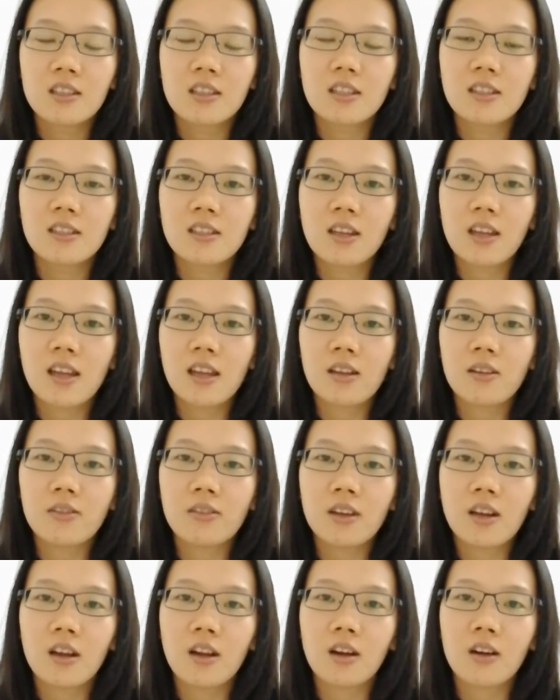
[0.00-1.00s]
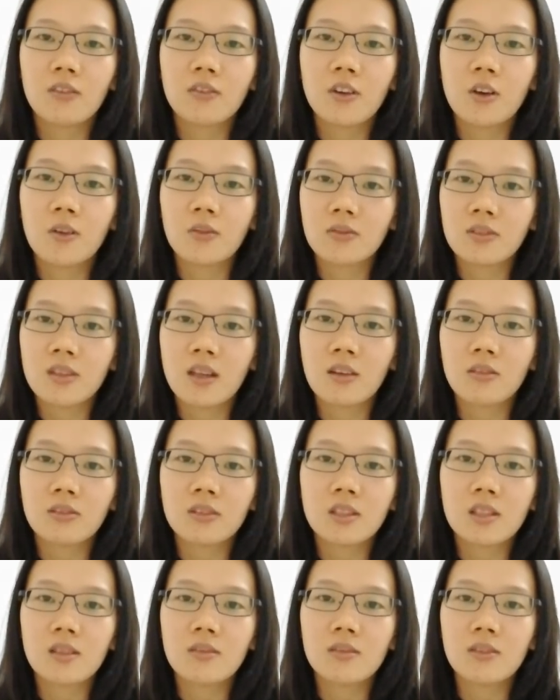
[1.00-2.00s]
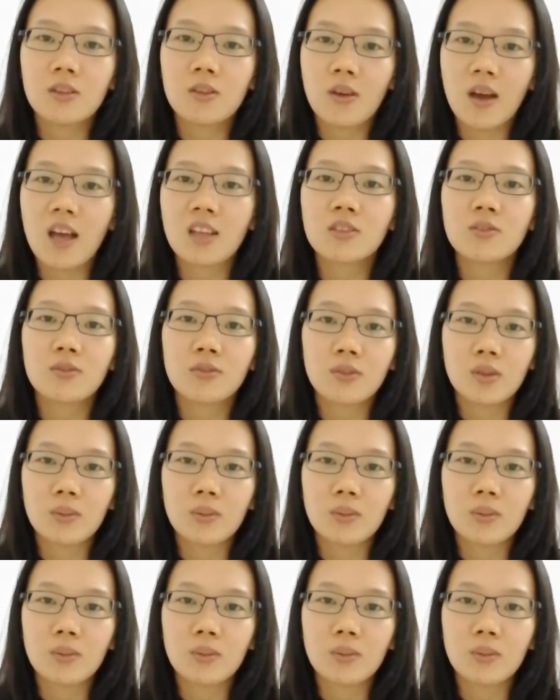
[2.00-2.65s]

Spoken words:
in the area of consulting QS